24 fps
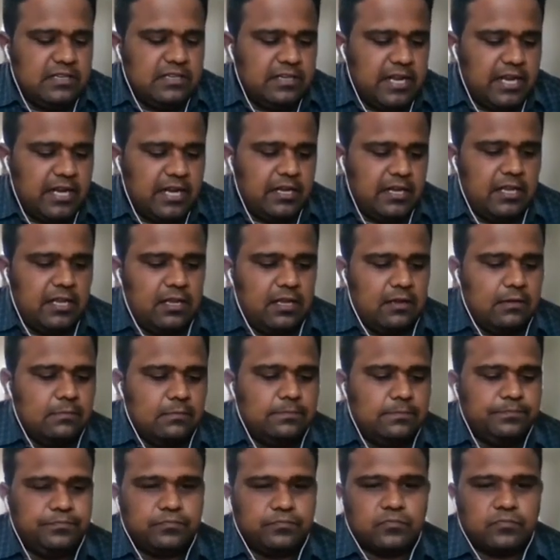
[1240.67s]
technique.
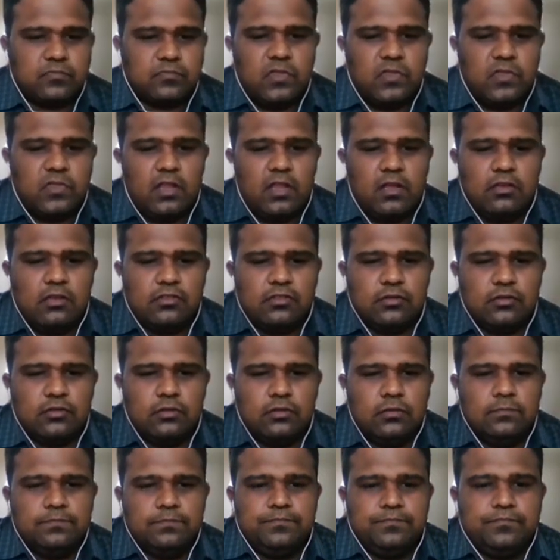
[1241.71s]

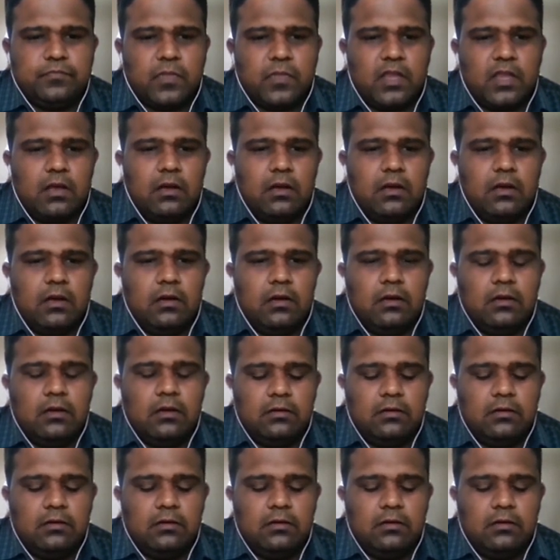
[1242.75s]
So to